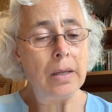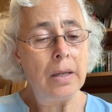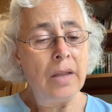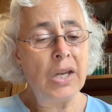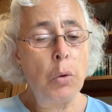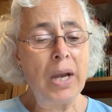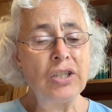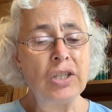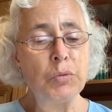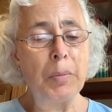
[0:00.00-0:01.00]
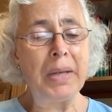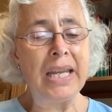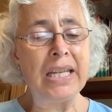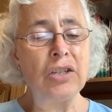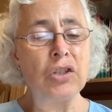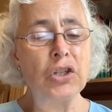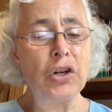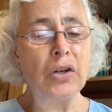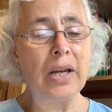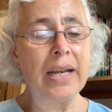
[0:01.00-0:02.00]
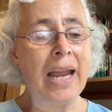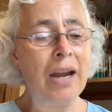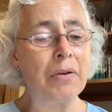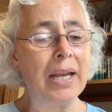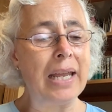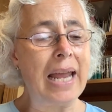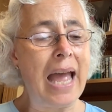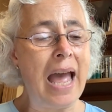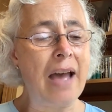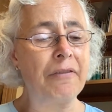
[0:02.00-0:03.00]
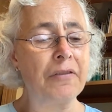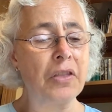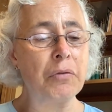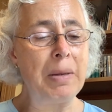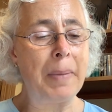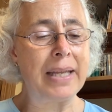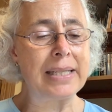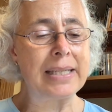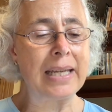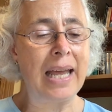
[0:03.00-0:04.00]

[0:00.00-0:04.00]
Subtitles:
The questions were beginning to turn on a herring and a half for 3d,